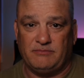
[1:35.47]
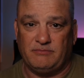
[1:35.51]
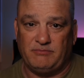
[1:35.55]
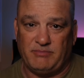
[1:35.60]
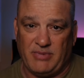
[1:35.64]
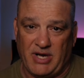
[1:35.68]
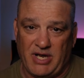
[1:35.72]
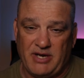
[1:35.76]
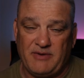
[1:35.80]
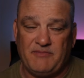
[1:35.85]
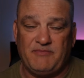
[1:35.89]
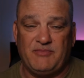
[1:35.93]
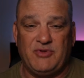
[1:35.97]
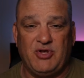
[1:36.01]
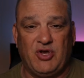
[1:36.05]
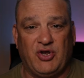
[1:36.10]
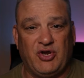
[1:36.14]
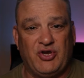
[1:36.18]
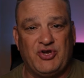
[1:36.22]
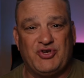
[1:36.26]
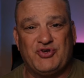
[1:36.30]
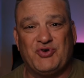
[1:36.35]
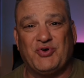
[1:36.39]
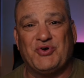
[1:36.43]
but you
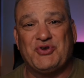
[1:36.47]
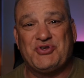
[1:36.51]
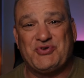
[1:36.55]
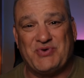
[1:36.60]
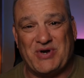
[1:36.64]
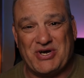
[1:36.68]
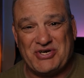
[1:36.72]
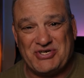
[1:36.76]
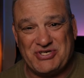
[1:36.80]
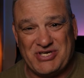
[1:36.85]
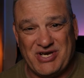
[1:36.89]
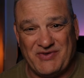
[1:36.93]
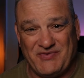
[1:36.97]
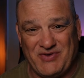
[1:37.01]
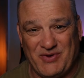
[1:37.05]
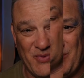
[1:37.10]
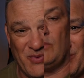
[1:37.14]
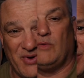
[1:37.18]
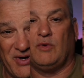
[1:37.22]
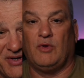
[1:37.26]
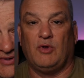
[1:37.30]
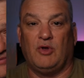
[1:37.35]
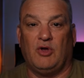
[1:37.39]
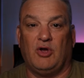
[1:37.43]
can use your own discretion if you
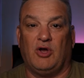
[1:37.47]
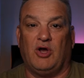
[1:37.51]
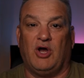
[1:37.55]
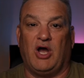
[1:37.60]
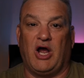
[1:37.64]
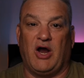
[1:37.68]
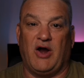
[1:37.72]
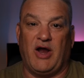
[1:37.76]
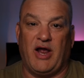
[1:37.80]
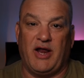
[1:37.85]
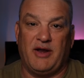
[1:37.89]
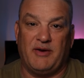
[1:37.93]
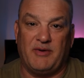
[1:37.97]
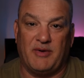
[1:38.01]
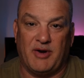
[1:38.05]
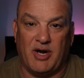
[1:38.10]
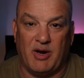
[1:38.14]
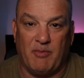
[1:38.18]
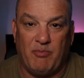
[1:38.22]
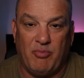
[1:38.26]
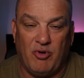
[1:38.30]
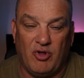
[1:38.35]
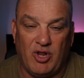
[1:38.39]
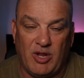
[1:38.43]
want. All right, I'm going
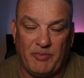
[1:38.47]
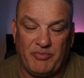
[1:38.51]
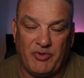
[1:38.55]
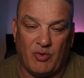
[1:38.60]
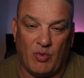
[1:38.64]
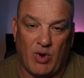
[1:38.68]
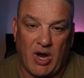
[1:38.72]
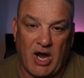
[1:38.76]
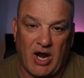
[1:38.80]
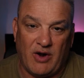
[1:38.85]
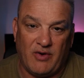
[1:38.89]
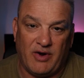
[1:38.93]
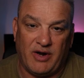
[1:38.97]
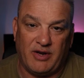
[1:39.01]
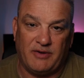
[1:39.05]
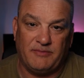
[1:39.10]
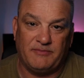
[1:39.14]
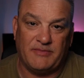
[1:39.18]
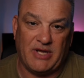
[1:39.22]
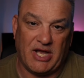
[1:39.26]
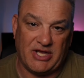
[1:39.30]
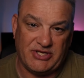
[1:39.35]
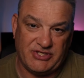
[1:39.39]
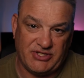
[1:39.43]
to pull up the wiring.
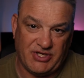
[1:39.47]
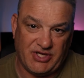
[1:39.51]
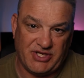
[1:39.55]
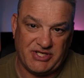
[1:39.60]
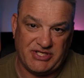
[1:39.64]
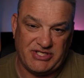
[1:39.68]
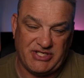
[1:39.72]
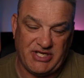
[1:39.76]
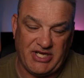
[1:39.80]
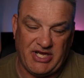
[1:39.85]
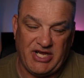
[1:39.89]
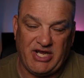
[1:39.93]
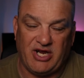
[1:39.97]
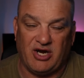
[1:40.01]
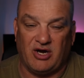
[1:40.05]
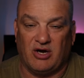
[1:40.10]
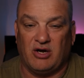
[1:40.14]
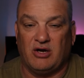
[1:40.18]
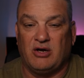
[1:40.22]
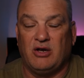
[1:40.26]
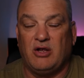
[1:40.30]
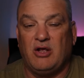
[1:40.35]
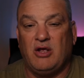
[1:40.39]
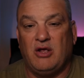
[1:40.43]
As you can see
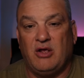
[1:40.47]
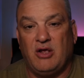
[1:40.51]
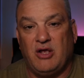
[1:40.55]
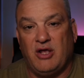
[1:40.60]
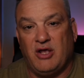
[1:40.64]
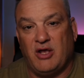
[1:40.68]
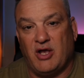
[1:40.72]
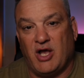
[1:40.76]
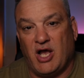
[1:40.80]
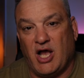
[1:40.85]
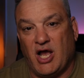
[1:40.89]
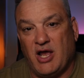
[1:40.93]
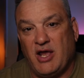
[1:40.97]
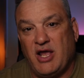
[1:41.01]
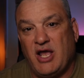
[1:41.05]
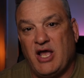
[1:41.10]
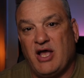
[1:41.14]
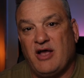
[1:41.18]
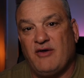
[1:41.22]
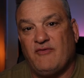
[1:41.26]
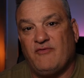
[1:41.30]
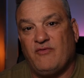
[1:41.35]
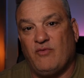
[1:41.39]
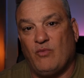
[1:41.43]
here, I
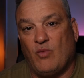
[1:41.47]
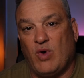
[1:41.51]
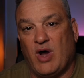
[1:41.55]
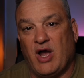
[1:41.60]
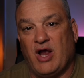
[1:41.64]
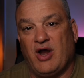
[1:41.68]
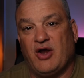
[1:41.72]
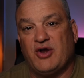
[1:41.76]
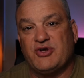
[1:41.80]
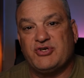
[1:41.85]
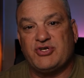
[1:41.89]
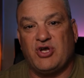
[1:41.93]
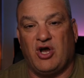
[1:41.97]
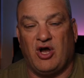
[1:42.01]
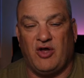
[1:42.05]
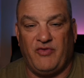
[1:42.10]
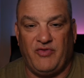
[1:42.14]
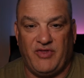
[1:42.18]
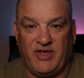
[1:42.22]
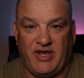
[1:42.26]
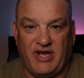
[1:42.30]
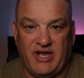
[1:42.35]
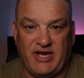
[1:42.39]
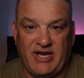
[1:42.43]
have wires
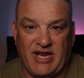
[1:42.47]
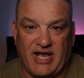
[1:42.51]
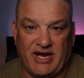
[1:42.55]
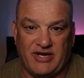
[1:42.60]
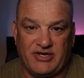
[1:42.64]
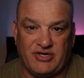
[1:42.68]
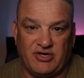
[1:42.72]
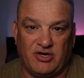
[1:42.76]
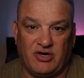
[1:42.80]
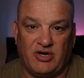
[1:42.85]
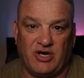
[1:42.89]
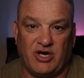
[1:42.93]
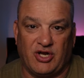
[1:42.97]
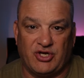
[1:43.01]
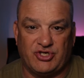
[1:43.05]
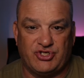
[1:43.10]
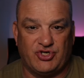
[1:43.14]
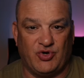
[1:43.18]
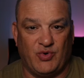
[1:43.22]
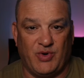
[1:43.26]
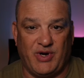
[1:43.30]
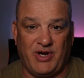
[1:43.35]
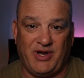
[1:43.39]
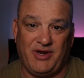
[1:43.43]
on the connector, and I'll
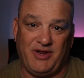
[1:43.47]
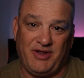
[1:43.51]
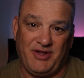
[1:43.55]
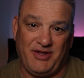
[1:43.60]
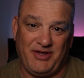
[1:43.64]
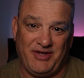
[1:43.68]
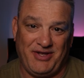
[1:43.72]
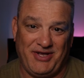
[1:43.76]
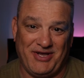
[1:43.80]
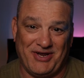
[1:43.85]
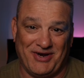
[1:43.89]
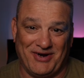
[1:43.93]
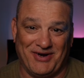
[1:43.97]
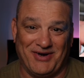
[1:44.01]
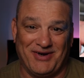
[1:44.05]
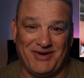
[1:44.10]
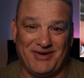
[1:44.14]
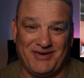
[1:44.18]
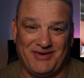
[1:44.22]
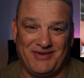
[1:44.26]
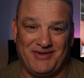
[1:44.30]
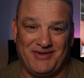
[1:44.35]
show it here.